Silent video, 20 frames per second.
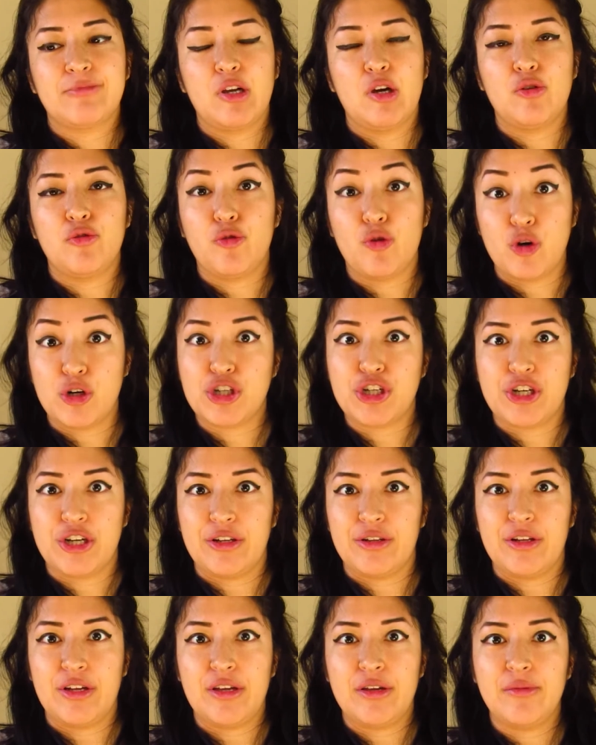
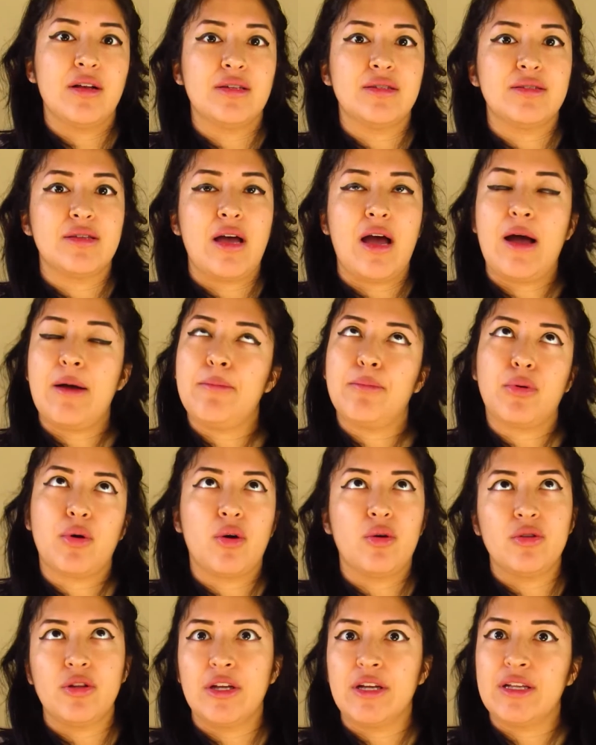Unfortunately, because I'm
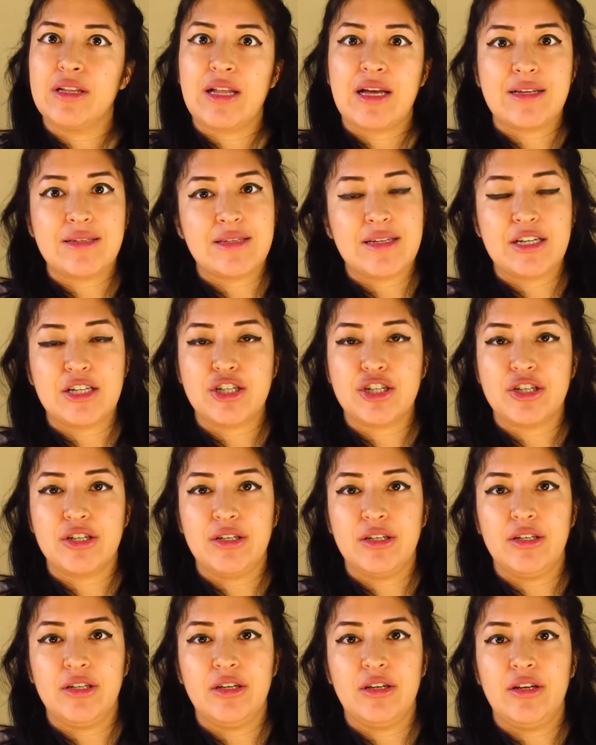pro
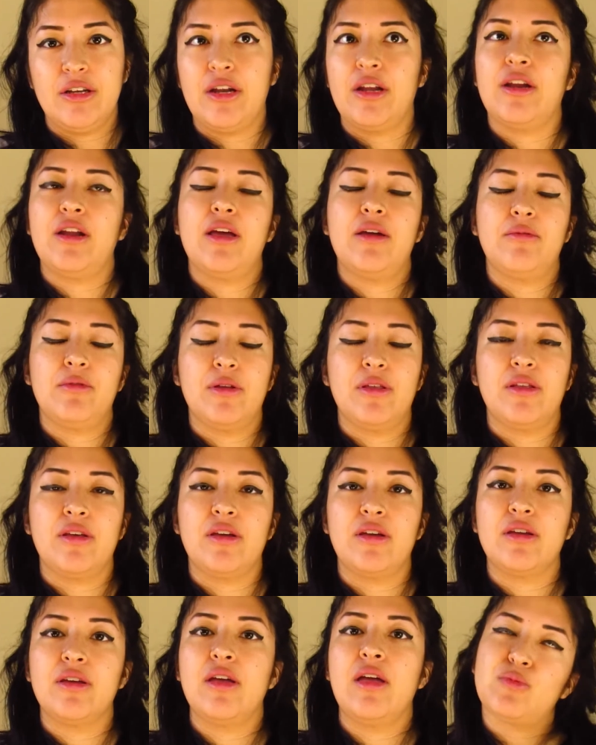legalization and
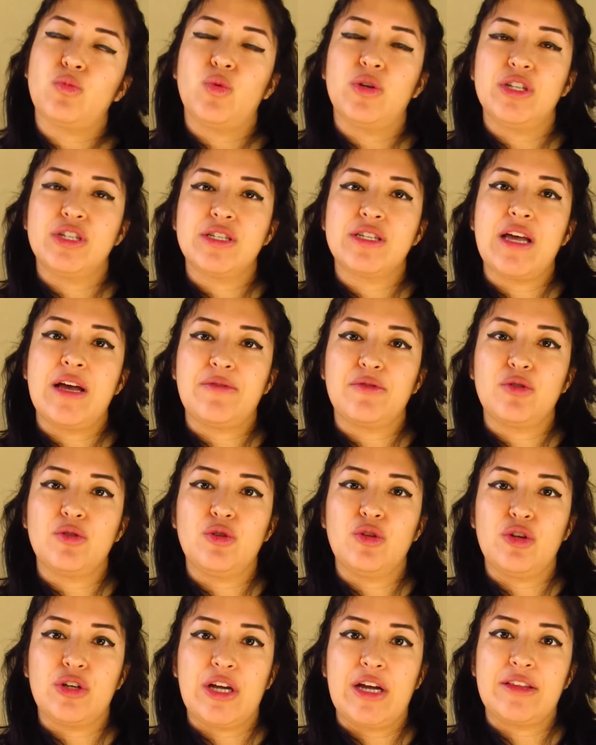everything. We just have to
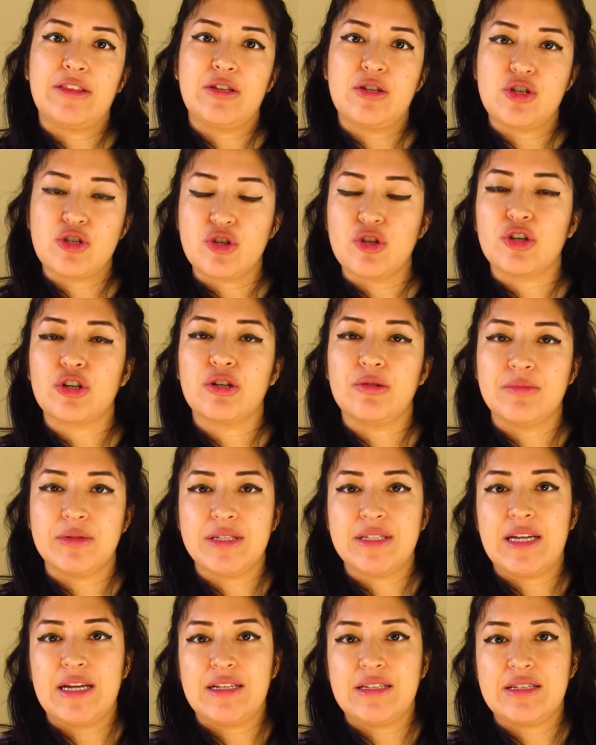look at the
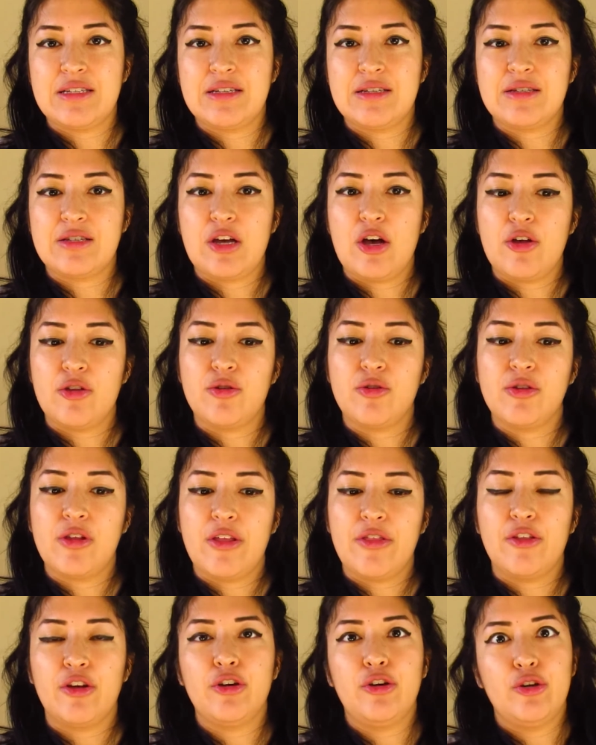circumstances other
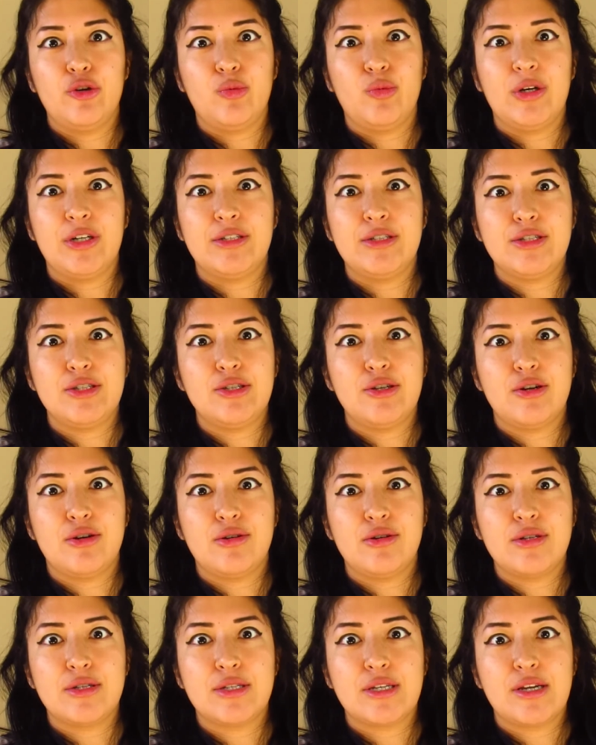than the good ones, you know what
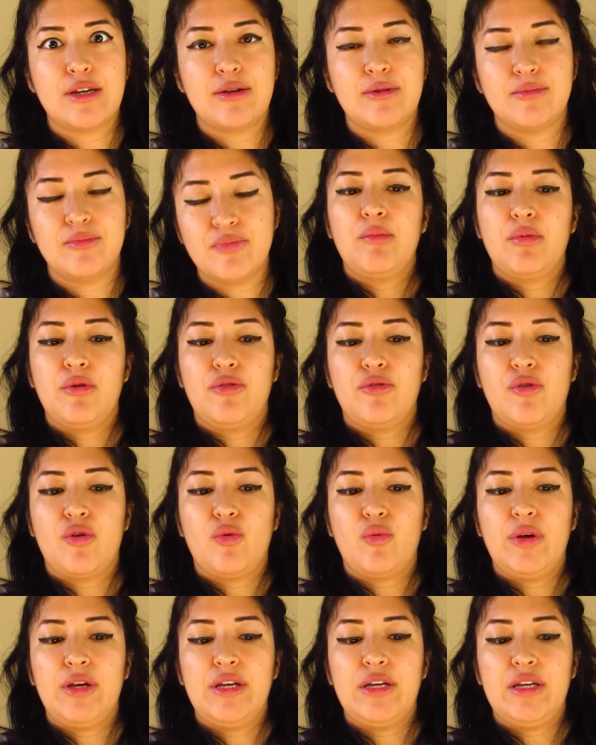I'm saying?
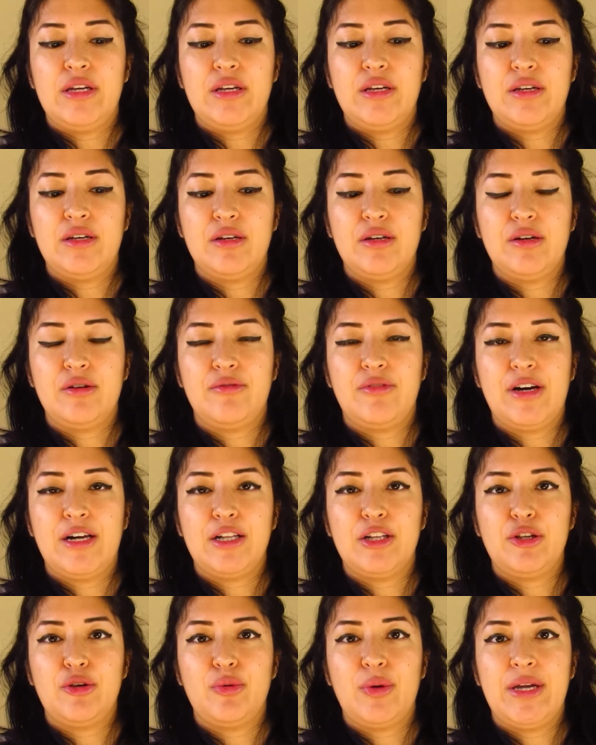Before we
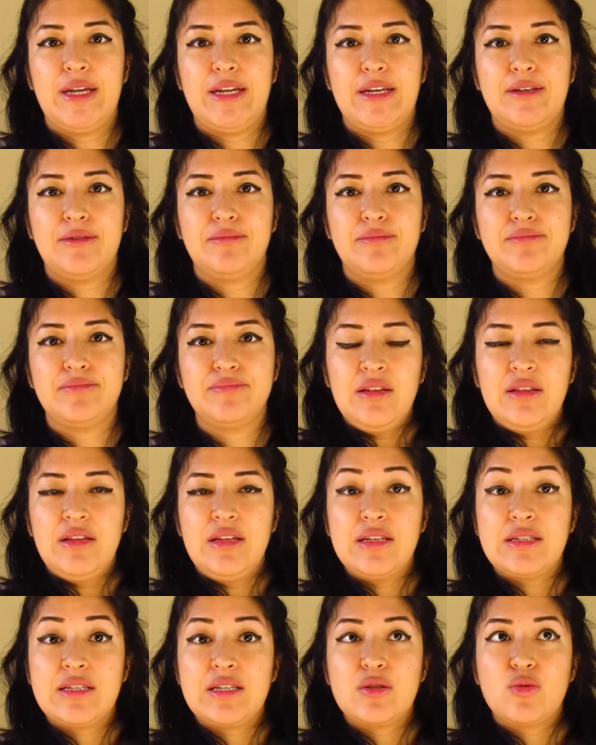evaluate it.
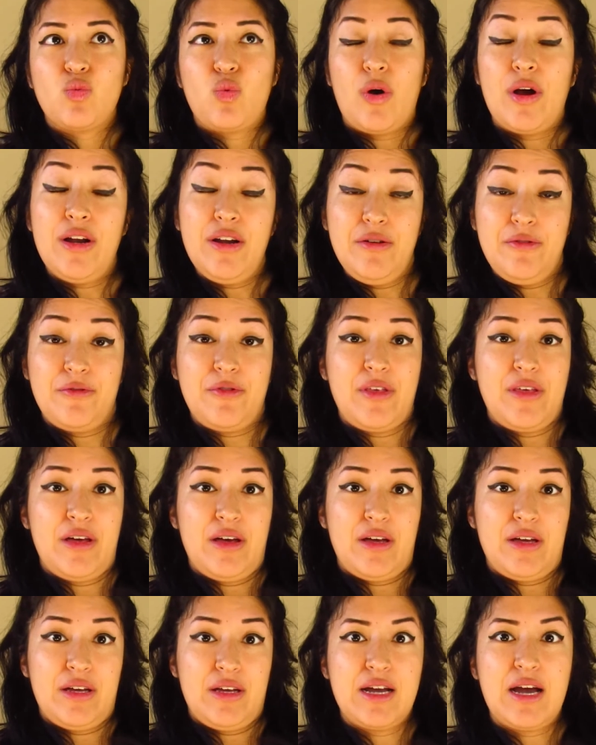This is one of
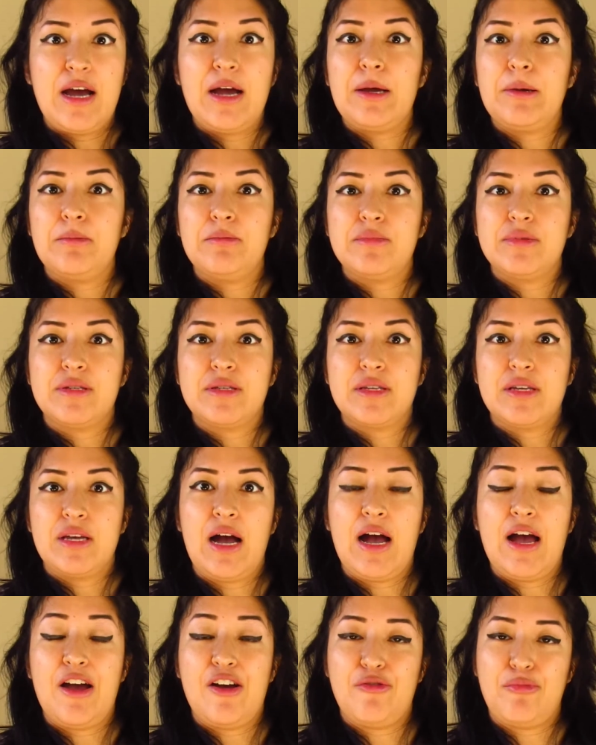the times
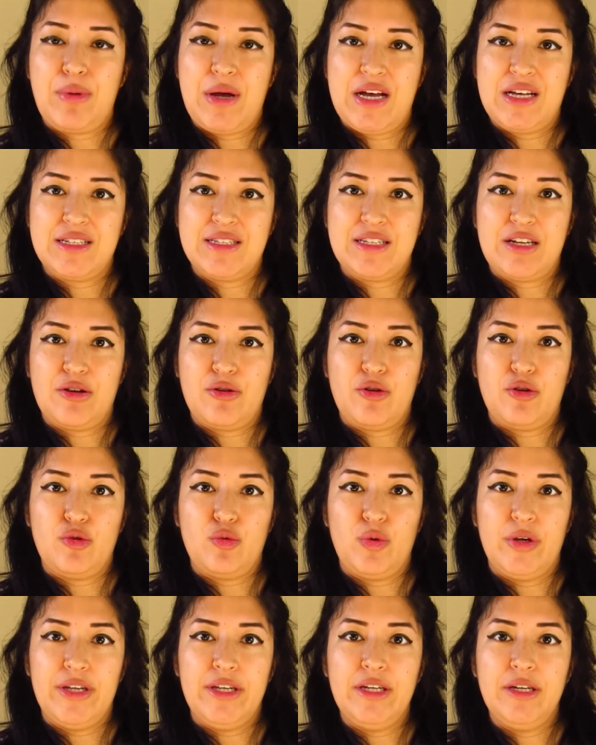I have passed out on
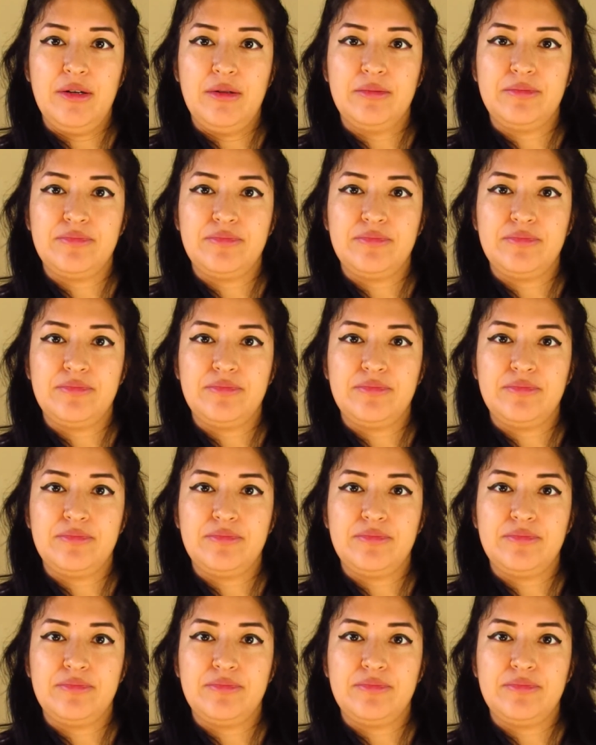weed.